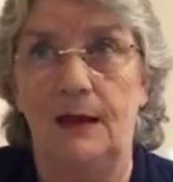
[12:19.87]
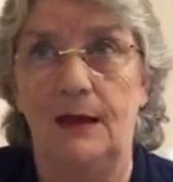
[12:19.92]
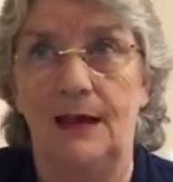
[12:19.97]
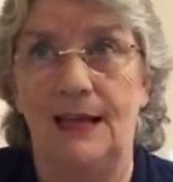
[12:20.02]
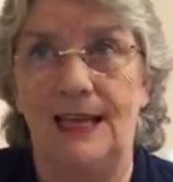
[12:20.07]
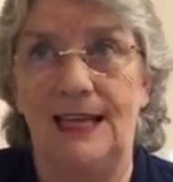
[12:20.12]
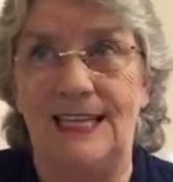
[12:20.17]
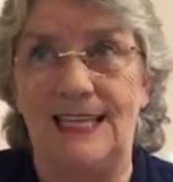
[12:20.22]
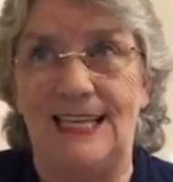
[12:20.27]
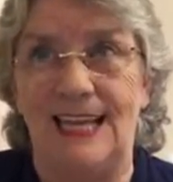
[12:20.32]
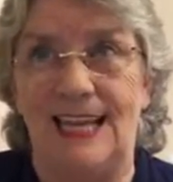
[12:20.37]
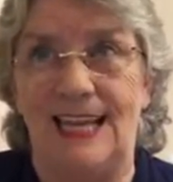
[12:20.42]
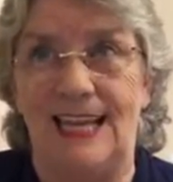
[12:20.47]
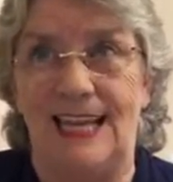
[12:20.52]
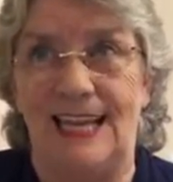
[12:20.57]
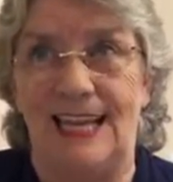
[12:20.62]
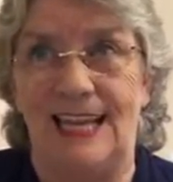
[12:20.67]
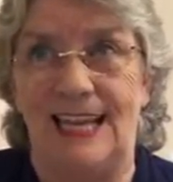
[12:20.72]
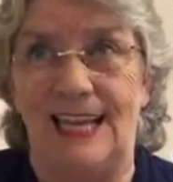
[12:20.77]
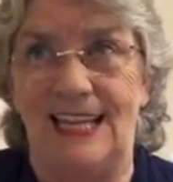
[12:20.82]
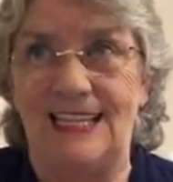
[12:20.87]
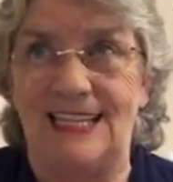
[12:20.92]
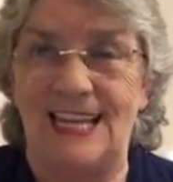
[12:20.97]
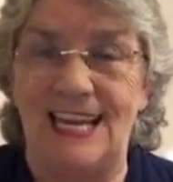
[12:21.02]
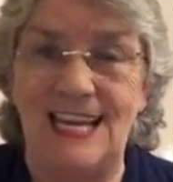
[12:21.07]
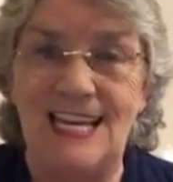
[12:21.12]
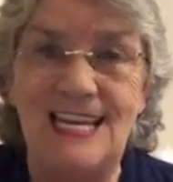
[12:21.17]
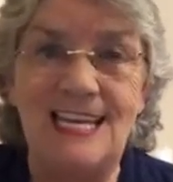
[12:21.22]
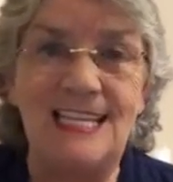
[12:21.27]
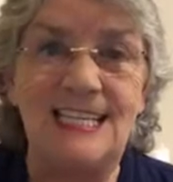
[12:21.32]
It's
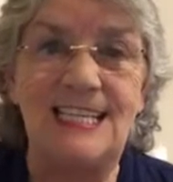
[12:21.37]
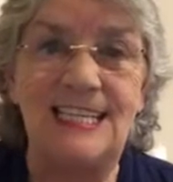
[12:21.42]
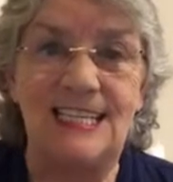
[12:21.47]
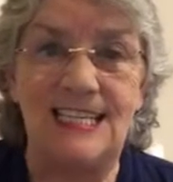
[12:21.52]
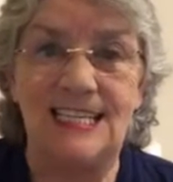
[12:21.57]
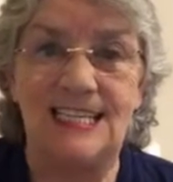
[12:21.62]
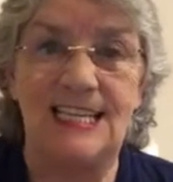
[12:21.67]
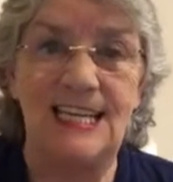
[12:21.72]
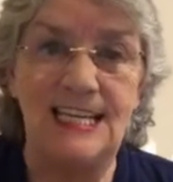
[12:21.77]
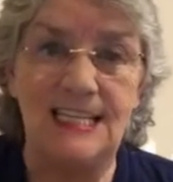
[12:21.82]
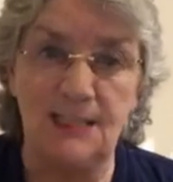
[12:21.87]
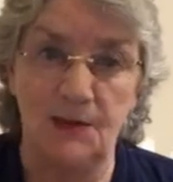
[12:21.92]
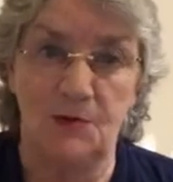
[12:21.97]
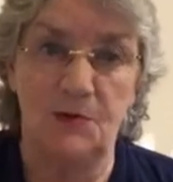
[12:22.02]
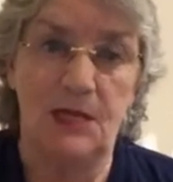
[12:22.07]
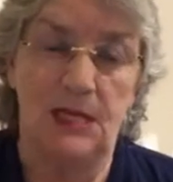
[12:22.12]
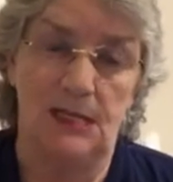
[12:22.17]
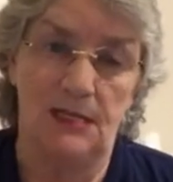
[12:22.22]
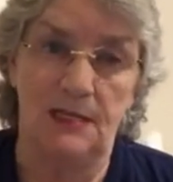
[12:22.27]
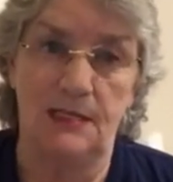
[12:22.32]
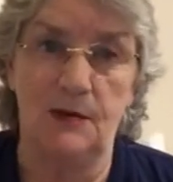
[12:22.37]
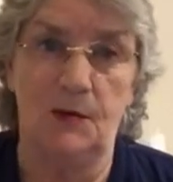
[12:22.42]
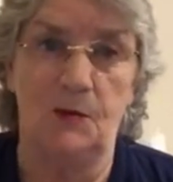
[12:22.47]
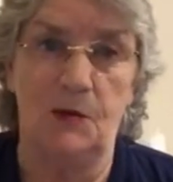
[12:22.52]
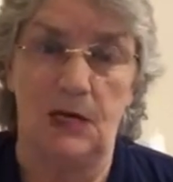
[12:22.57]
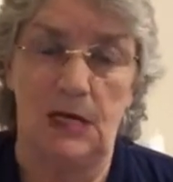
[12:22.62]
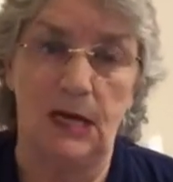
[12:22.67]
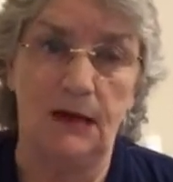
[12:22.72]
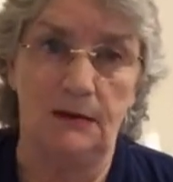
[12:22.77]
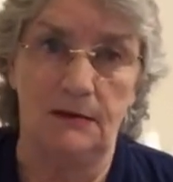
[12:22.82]
easy to see something in
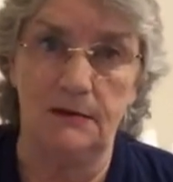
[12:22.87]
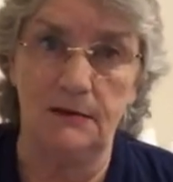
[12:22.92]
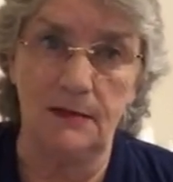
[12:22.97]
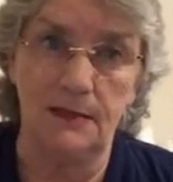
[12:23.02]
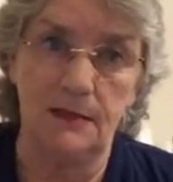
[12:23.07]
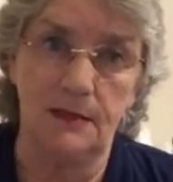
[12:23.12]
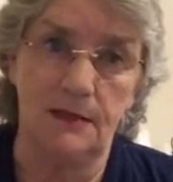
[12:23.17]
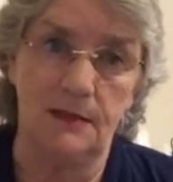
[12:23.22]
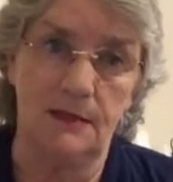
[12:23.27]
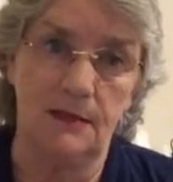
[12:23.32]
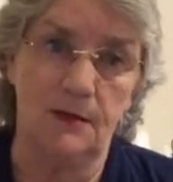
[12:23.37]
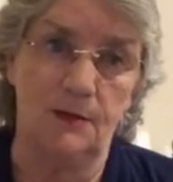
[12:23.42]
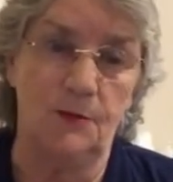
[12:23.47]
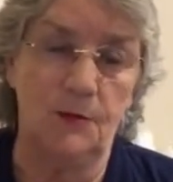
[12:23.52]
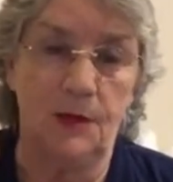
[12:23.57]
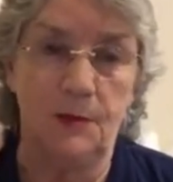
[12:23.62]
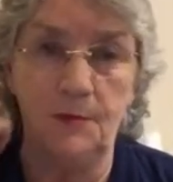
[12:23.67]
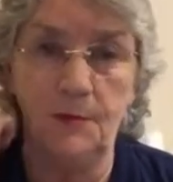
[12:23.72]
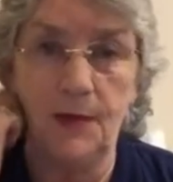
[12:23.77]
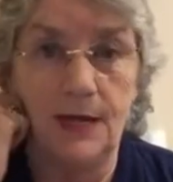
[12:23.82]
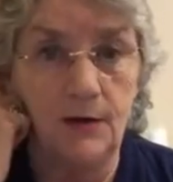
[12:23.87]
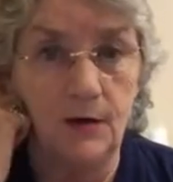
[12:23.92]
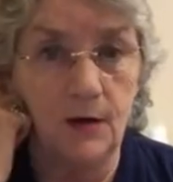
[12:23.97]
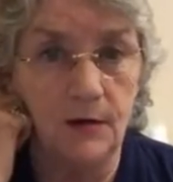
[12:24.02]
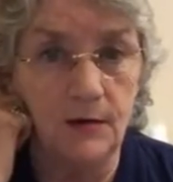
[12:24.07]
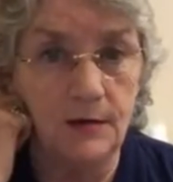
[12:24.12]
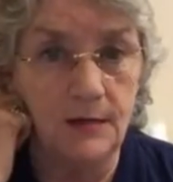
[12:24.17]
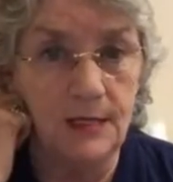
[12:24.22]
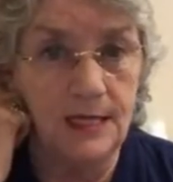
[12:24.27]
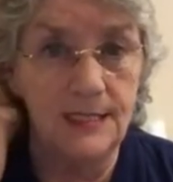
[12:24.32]
someone else that we may
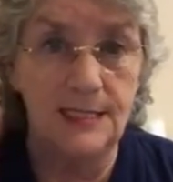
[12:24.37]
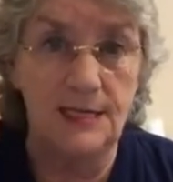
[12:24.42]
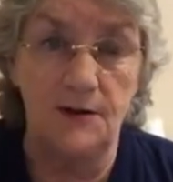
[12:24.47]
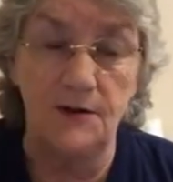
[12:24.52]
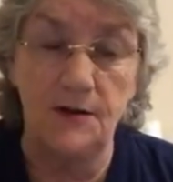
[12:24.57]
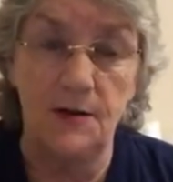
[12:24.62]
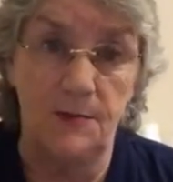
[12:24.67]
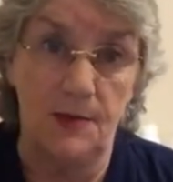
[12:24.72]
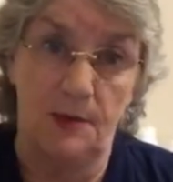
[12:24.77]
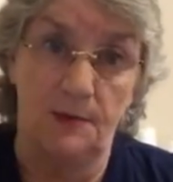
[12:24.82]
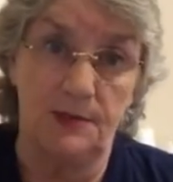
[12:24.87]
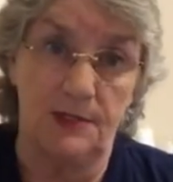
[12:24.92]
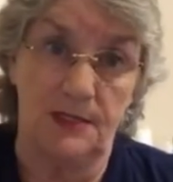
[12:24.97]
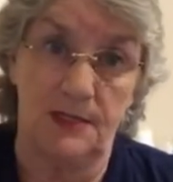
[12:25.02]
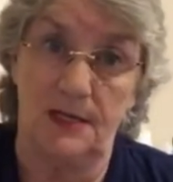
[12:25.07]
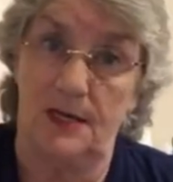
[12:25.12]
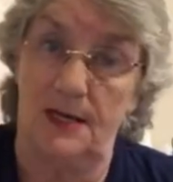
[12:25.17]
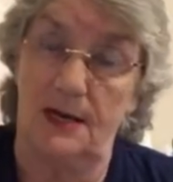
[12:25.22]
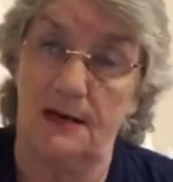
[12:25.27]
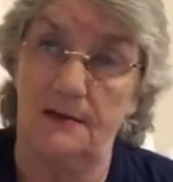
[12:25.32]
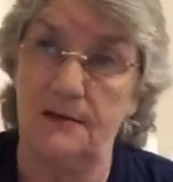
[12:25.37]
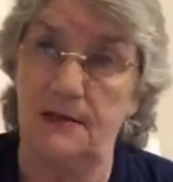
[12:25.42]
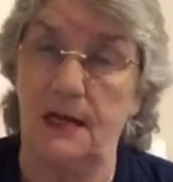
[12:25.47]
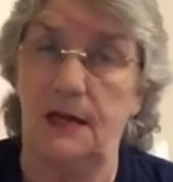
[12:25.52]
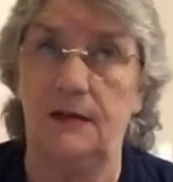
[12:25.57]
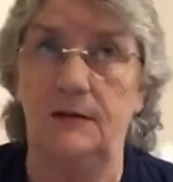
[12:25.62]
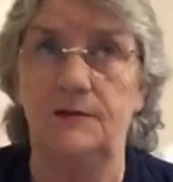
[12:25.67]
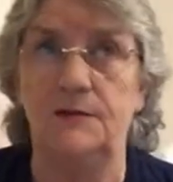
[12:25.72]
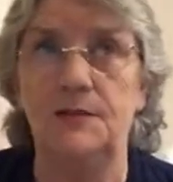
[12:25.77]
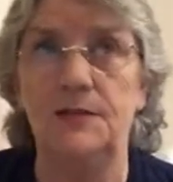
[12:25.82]
not necessarily be able to see in
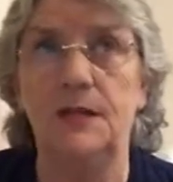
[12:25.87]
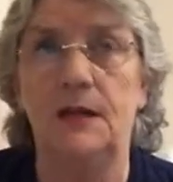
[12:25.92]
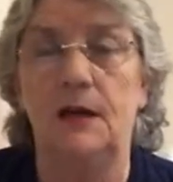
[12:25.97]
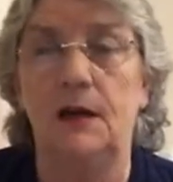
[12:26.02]
ourselves.